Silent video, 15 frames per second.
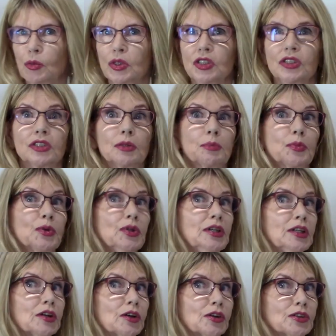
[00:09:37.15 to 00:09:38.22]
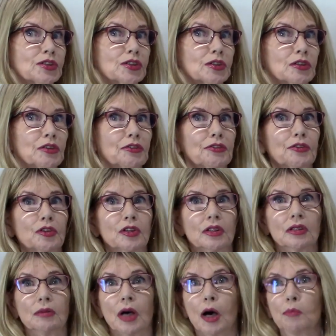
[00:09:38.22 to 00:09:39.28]
which is a precursor for
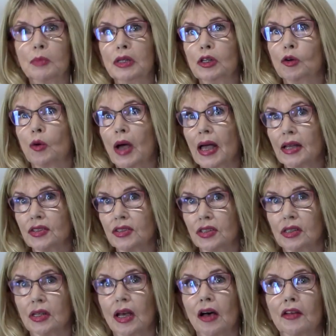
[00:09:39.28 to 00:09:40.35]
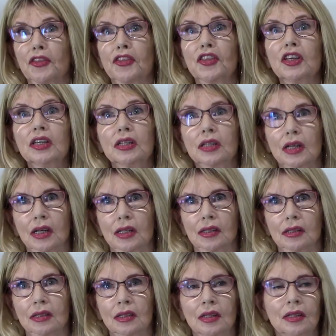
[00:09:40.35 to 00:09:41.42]
the amino acid L-theanine.